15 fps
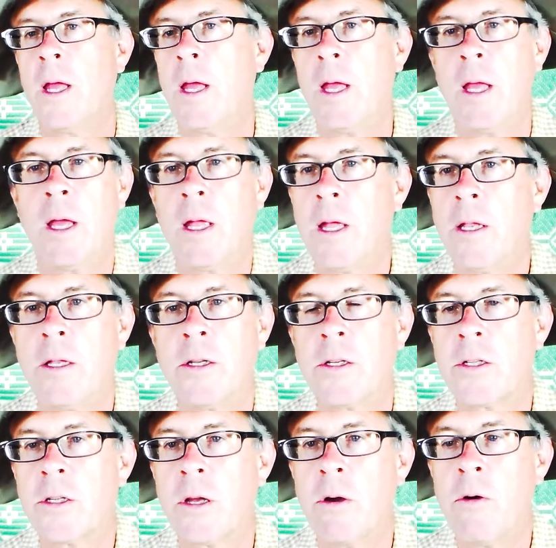And, and, and, you
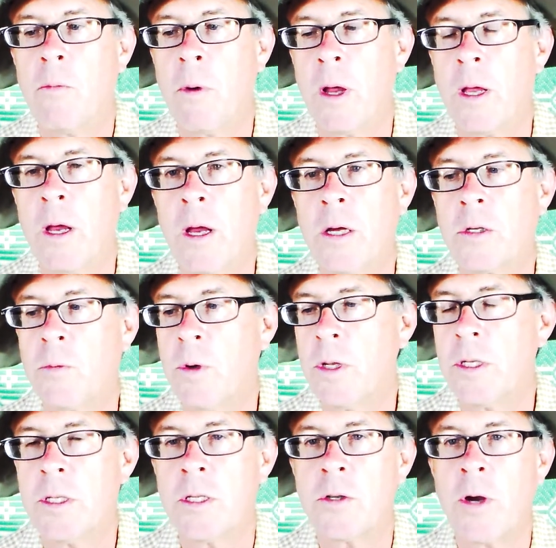just say, oh my gosh,
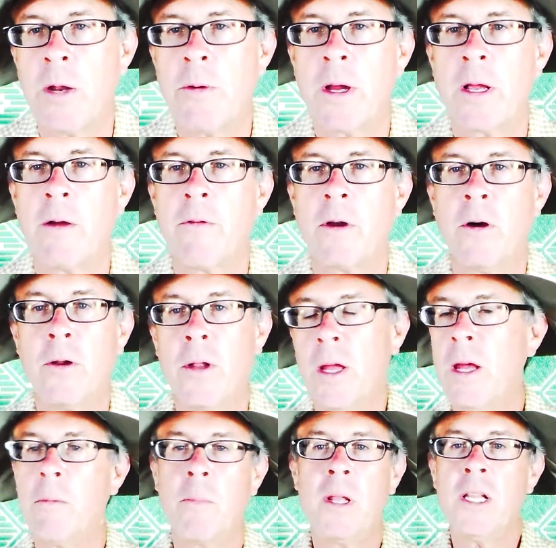when is this train wreck ever going
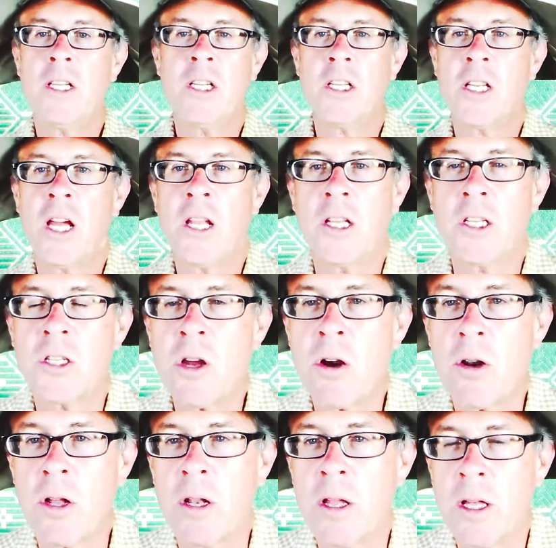to end? But it's just getting
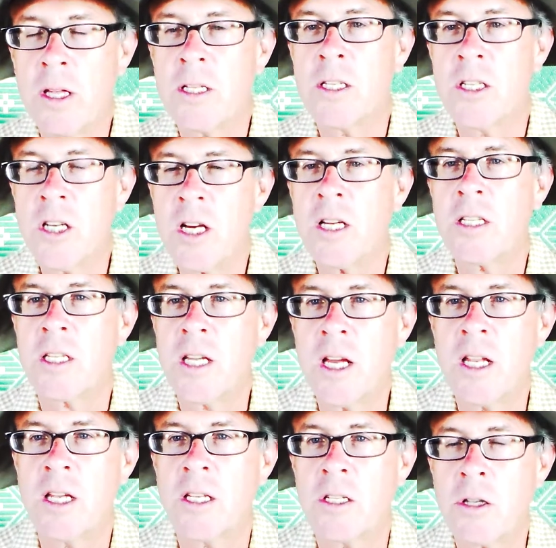started. It's just
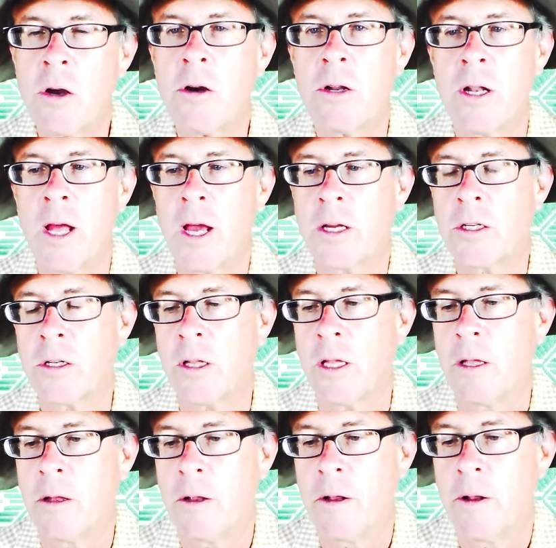getting started, actually.